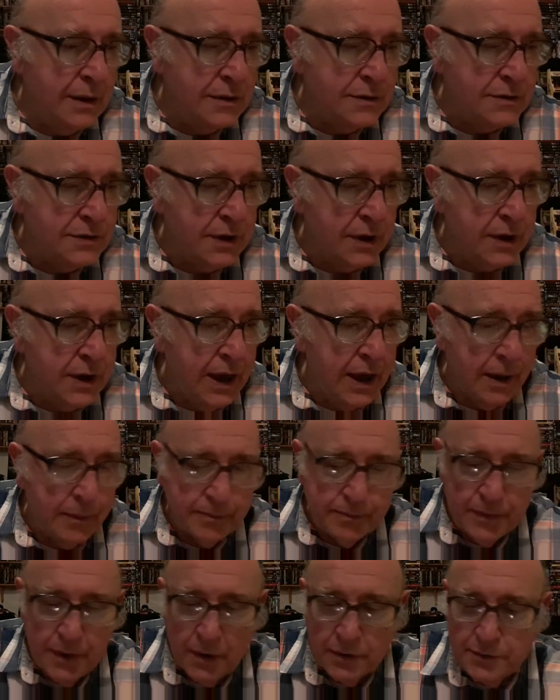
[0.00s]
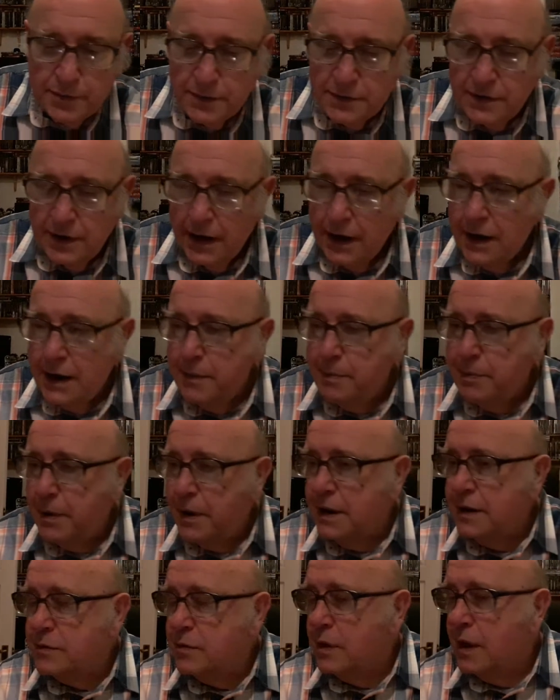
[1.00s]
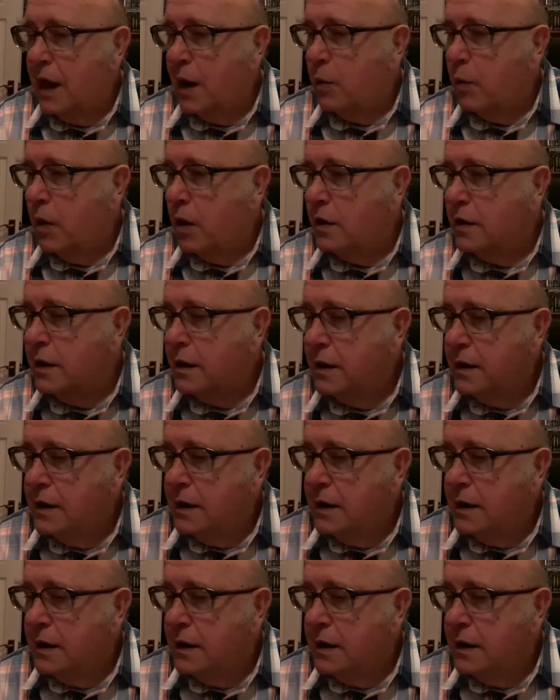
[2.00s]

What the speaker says: So yeah, I was particularly pleased with that one.